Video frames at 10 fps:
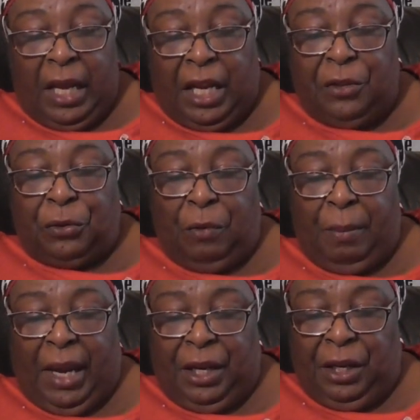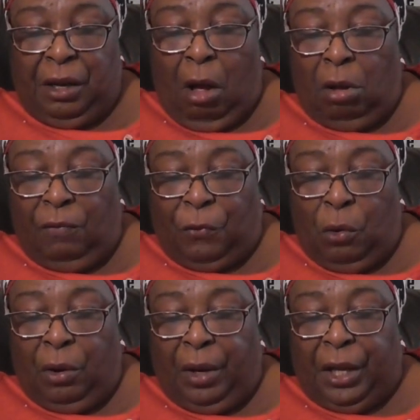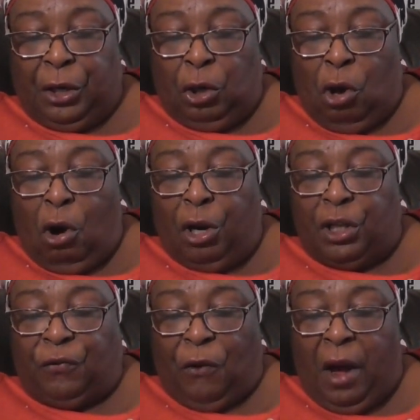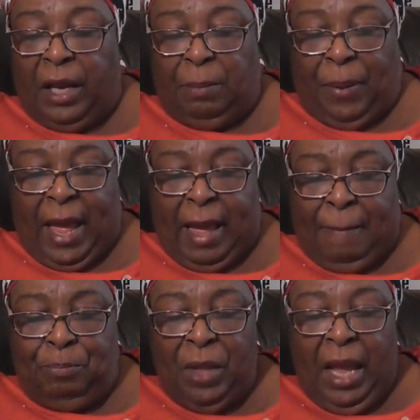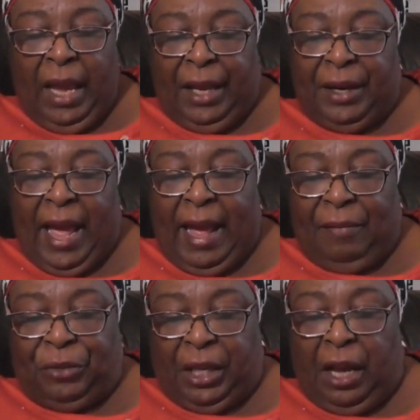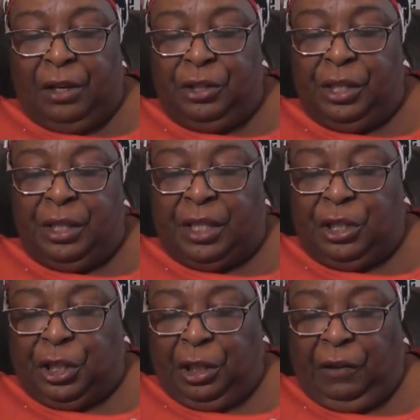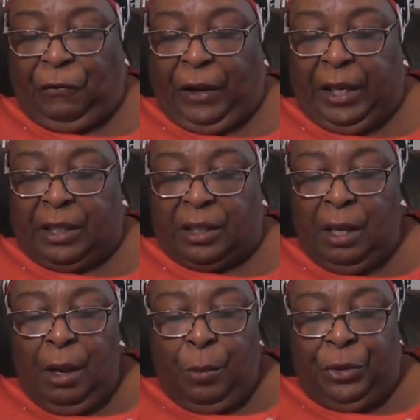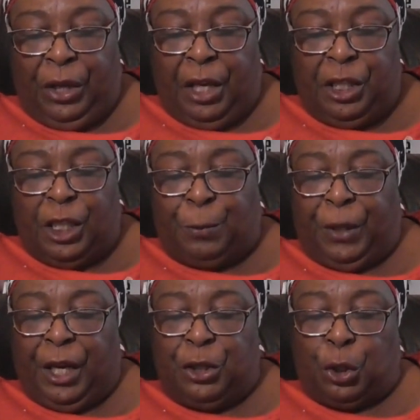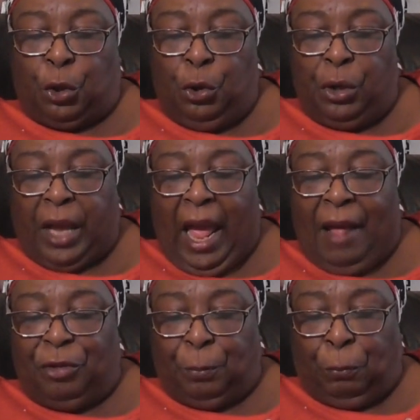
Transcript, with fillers: Heat the remaining olive oil in a large frying pan and add the onions and chili flakes. When the onions begin to cook, add the